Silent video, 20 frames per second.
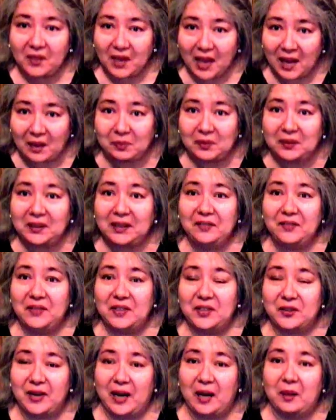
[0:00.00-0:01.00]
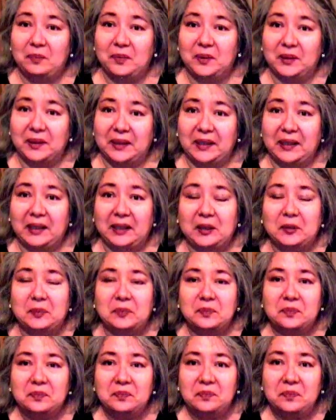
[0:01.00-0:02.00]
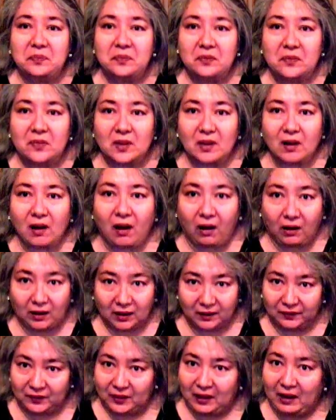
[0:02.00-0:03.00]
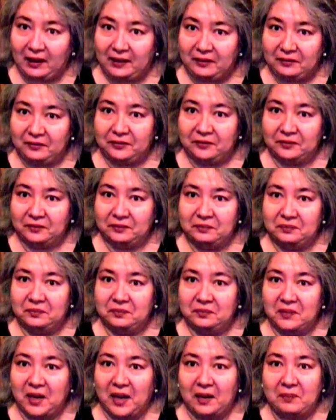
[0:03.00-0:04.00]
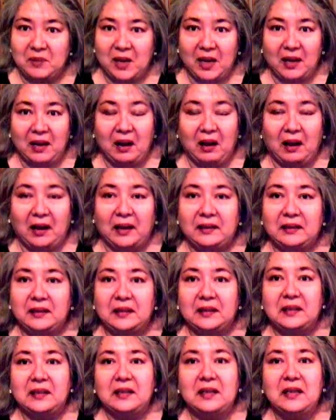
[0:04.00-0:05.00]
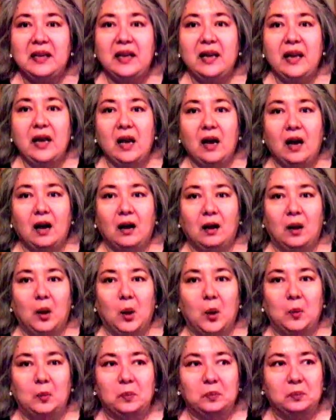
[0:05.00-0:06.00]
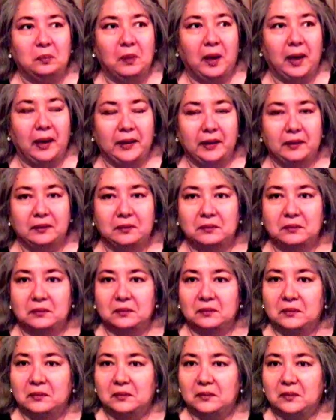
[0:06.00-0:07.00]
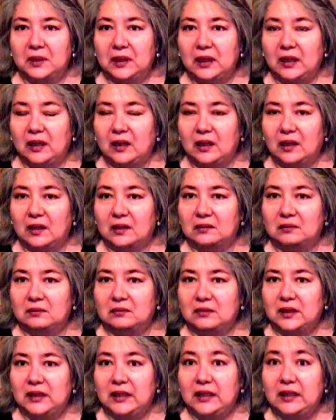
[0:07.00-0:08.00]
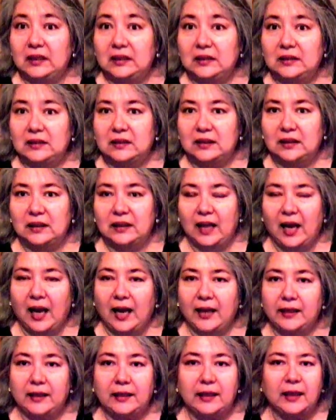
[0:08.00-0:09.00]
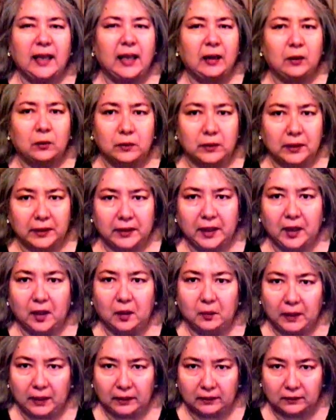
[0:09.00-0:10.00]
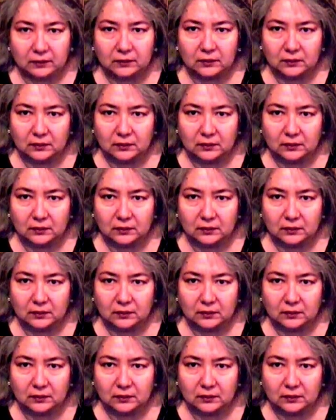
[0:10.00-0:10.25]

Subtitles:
I believe in scrapbooking all of life. I'm not hiding it. My kids, they don't really care about